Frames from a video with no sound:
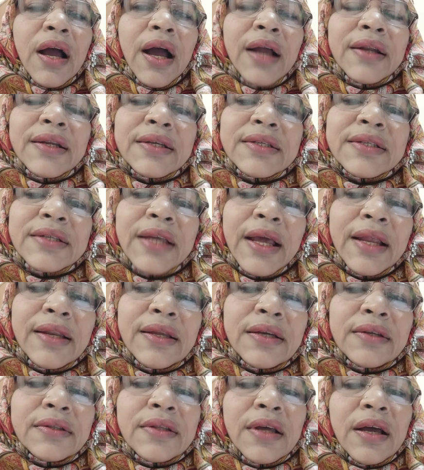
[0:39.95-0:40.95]

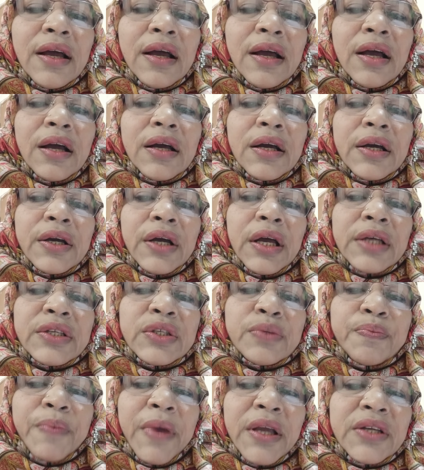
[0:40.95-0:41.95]
understanding the
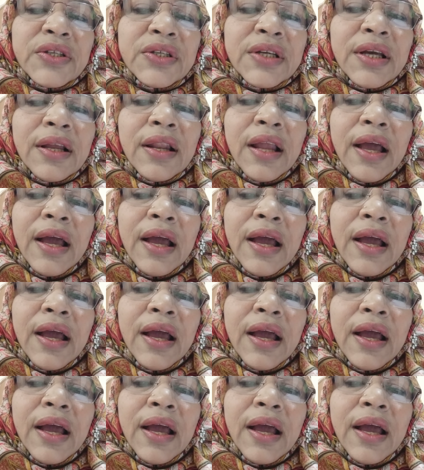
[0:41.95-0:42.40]
spatial